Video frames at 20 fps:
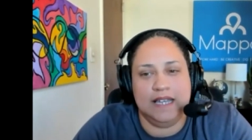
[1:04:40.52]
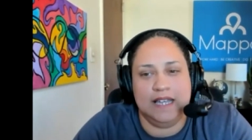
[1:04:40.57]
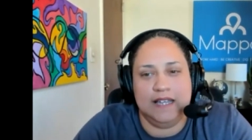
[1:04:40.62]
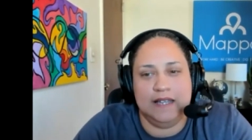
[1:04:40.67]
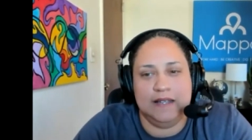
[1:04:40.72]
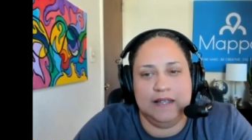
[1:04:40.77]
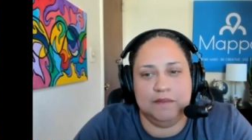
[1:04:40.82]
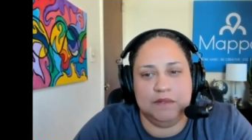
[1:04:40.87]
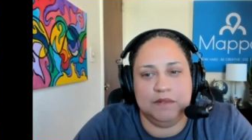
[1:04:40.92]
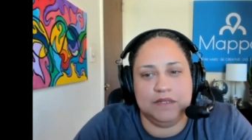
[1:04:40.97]

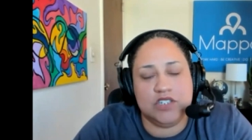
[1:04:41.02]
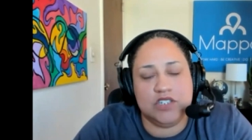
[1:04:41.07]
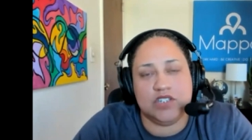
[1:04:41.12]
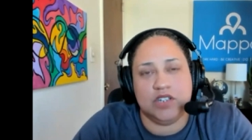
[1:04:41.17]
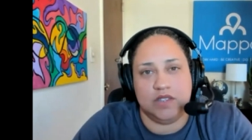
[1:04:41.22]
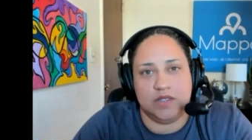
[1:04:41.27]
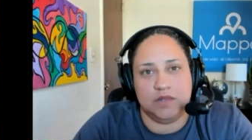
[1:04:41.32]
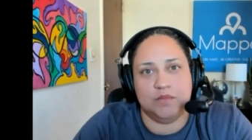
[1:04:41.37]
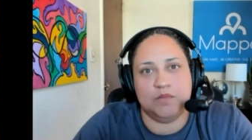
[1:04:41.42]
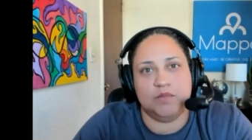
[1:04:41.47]
Um, really
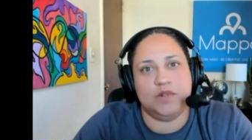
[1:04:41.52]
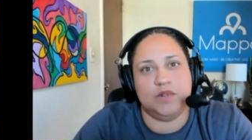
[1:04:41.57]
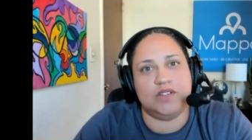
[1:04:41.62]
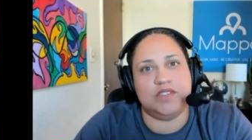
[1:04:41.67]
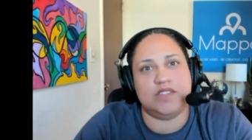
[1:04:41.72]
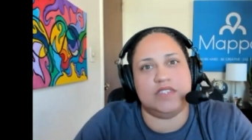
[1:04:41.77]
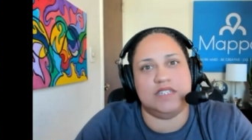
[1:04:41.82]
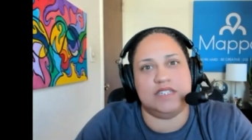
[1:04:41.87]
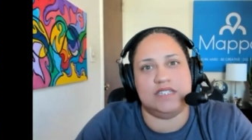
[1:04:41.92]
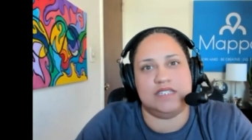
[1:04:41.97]
show them what are
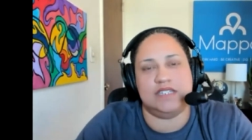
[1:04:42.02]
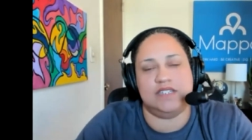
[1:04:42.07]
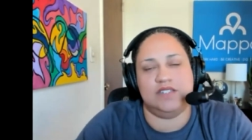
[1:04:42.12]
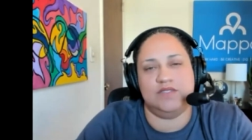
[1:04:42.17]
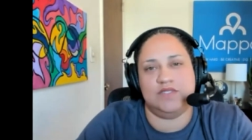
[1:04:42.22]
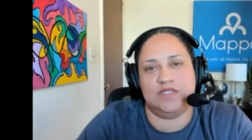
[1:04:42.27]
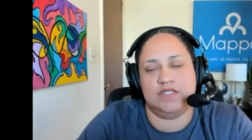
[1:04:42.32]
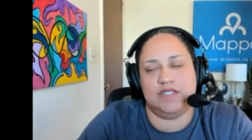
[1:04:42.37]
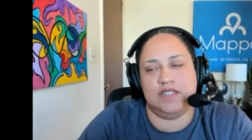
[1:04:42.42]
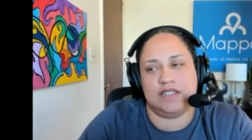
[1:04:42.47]
the things that
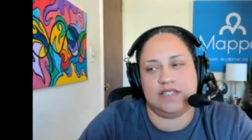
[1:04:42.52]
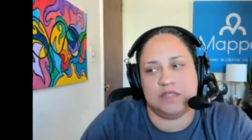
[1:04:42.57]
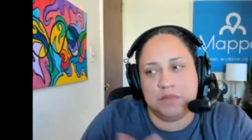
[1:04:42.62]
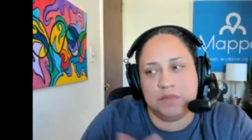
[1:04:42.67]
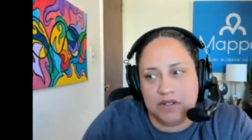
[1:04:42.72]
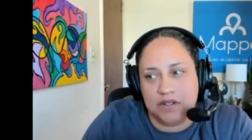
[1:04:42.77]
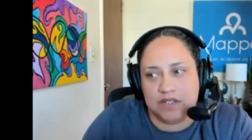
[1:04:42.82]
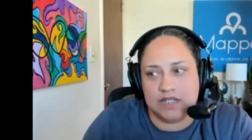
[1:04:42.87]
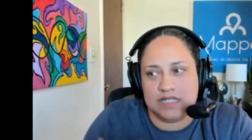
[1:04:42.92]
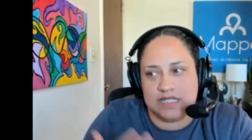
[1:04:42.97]
you
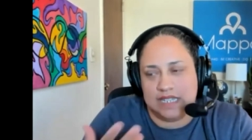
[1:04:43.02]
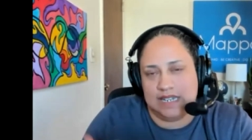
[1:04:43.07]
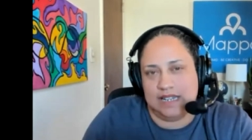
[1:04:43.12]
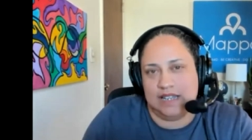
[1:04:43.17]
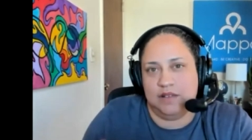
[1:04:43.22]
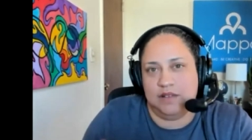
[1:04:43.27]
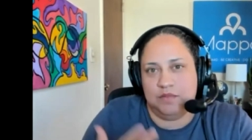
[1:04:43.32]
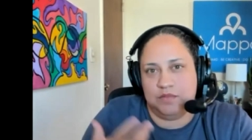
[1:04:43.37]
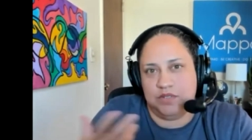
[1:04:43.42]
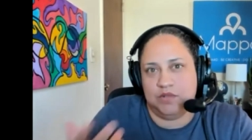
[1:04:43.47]
experienced that
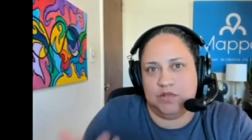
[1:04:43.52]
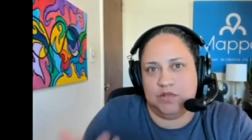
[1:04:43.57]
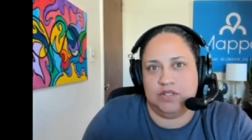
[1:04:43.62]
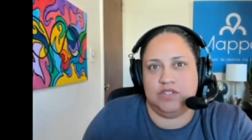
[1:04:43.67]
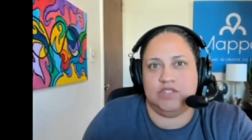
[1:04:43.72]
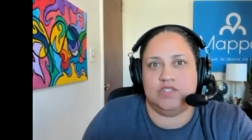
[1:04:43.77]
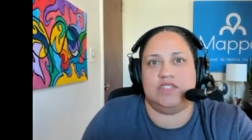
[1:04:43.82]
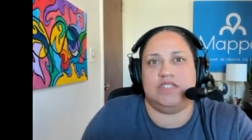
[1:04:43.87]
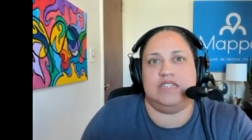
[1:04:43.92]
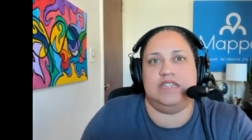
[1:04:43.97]
helped you
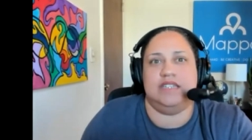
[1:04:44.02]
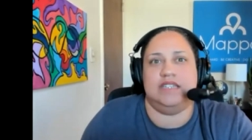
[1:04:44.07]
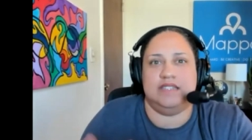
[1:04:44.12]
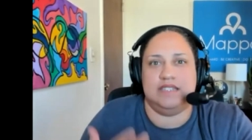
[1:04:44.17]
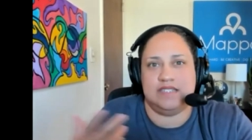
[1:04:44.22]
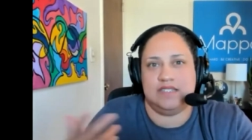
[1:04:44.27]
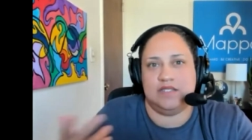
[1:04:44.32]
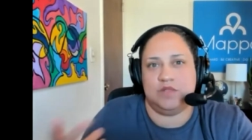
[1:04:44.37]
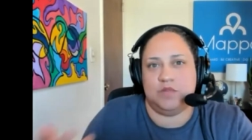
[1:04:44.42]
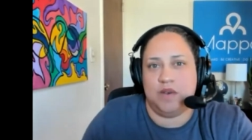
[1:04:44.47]
understand
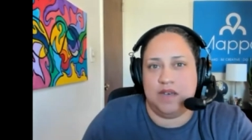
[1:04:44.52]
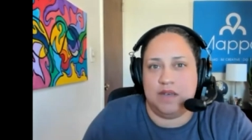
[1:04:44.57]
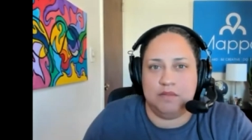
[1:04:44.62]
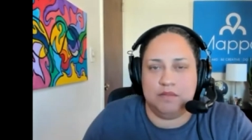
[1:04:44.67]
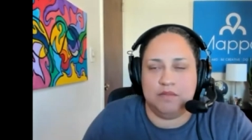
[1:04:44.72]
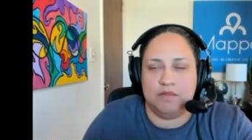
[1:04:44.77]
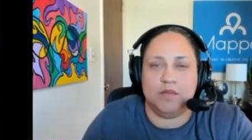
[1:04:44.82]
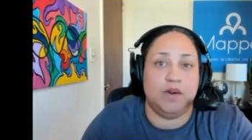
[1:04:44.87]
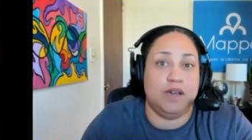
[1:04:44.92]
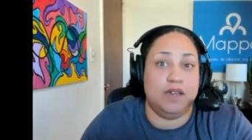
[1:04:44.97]
this is why
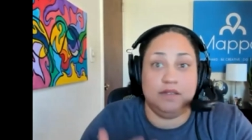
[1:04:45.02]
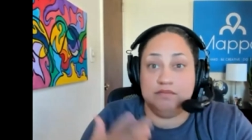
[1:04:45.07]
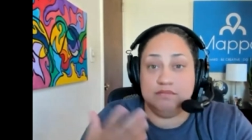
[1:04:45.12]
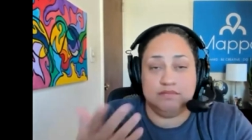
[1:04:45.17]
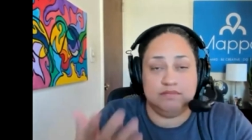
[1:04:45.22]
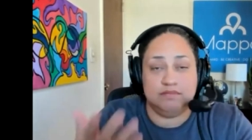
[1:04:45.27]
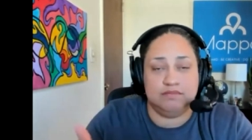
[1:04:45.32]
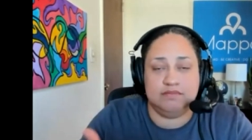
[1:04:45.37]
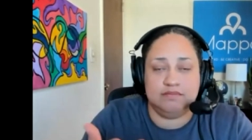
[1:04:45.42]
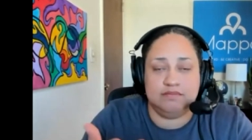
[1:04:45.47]
why
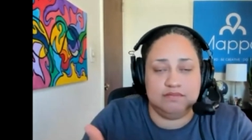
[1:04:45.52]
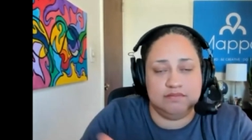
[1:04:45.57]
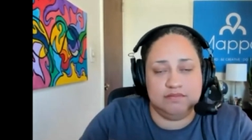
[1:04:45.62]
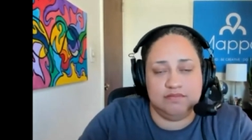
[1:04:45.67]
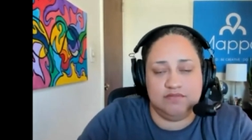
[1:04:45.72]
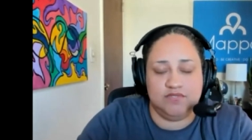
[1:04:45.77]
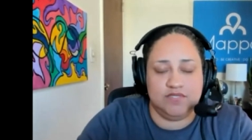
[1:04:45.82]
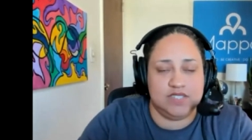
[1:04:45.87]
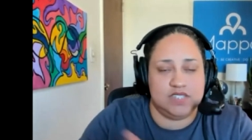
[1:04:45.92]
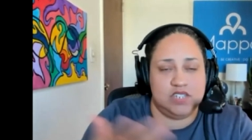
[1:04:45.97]

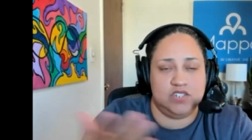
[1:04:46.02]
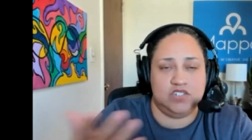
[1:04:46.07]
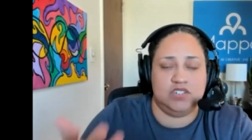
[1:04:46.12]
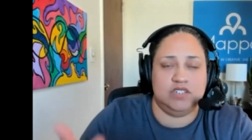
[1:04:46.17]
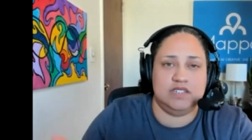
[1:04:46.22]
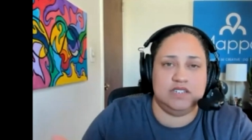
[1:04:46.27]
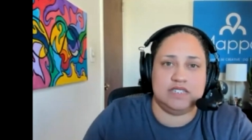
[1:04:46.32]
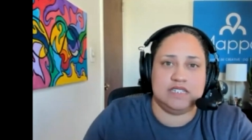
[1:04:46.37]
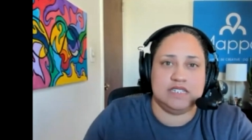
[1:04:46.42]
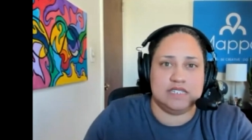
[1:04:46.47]

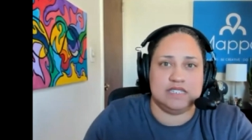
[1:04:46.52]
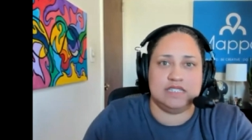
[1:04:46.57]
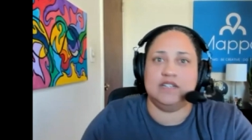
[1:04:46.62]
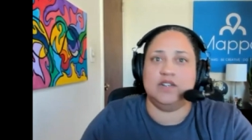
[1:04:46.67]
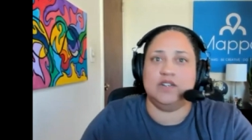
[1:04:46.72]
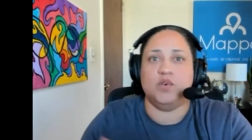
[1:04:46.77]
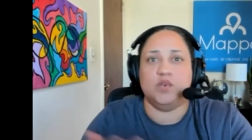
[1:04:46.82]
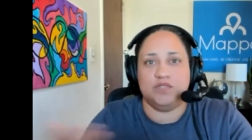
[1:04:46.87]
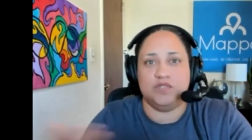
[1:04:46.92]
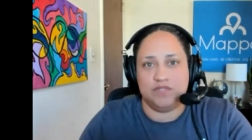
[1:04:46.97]
physician
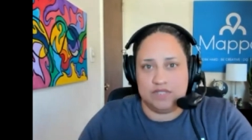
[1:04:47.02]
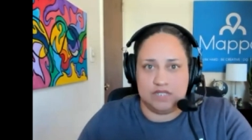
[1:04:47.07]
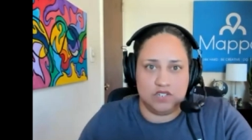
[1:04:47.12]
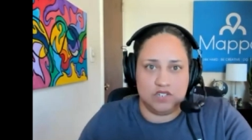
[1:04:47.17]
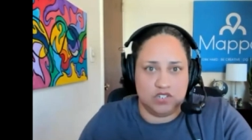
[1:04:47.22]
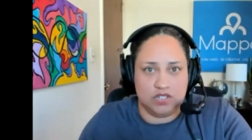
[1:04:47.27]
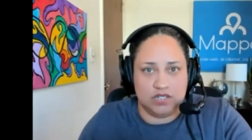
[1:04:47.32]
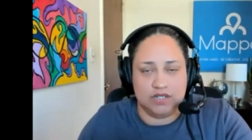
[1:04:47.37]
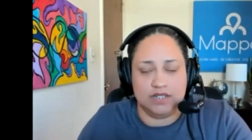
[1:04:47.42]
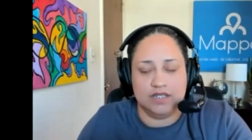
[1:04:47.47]
assistant or
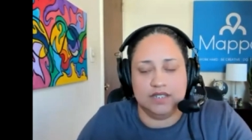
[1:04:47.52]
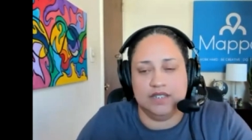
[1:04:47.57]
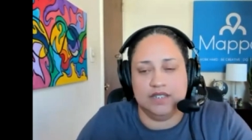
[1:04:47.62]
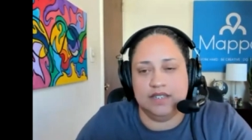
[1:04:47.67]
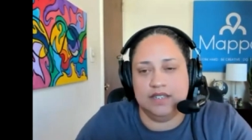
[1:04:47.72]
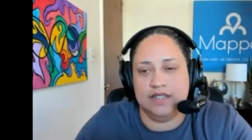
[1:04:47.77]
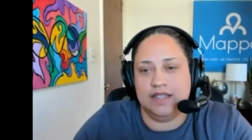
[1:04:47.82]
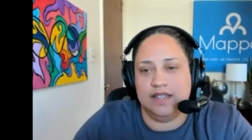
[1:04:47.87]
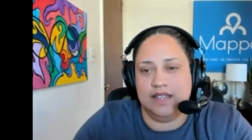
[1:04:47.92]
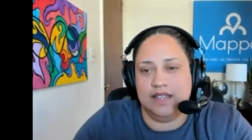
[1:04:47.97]
physician
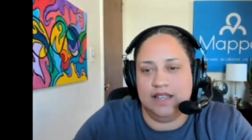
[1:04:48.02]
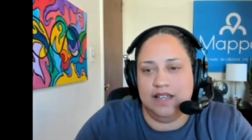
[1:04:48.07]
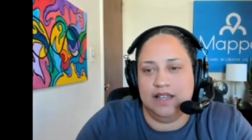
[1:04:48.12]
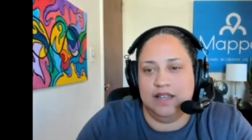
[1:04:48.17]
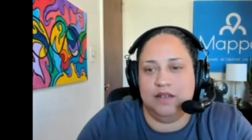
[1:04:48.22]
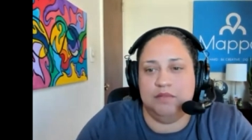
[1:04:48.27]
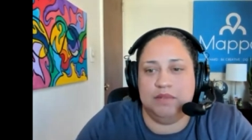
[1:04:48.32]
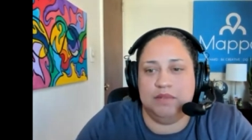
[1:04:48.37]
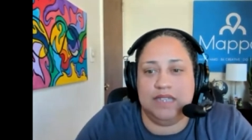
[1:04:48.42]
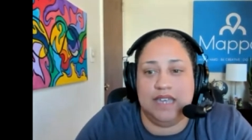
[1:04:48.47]

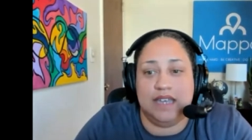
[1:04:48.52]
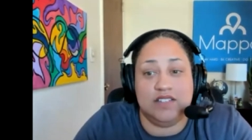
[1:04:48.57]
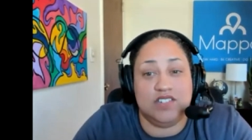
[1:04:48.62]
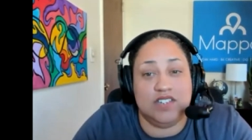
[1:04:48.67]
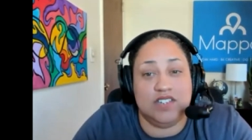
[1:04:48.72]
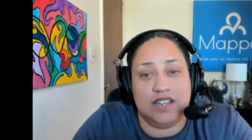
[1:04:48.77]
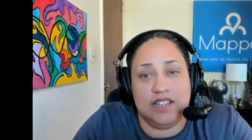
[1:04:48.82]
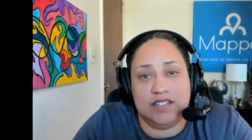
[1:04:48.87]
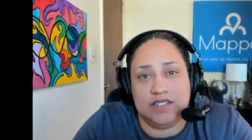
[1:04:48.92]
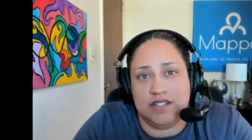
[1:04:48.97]
uh, but yeah,
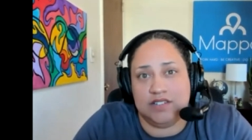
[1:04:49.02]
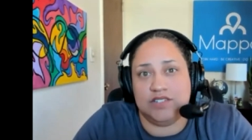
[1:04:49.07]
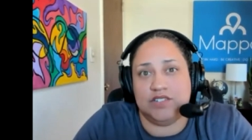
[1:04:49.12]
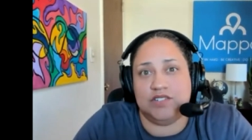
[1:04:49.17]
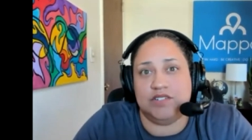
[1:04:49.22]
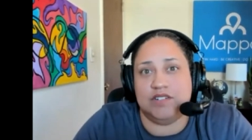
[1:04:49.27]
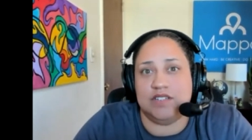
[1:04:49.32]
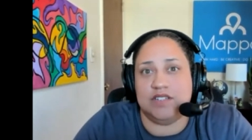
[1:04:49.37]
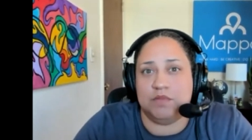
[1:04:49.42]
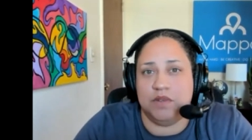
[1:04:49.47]
check out Dr.
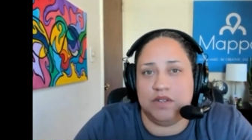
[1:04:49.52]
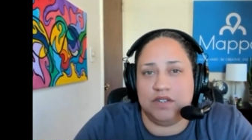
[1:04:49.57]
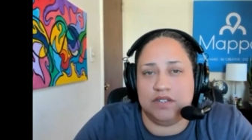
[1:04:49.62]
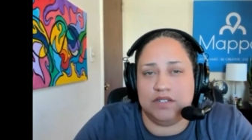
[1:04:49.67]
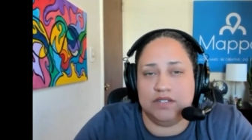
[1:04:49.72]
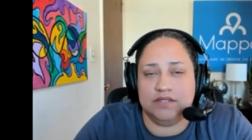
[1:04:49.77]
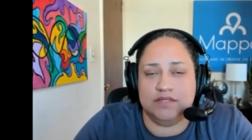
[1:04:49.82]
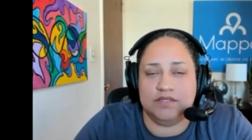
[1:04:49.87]
Gray's book.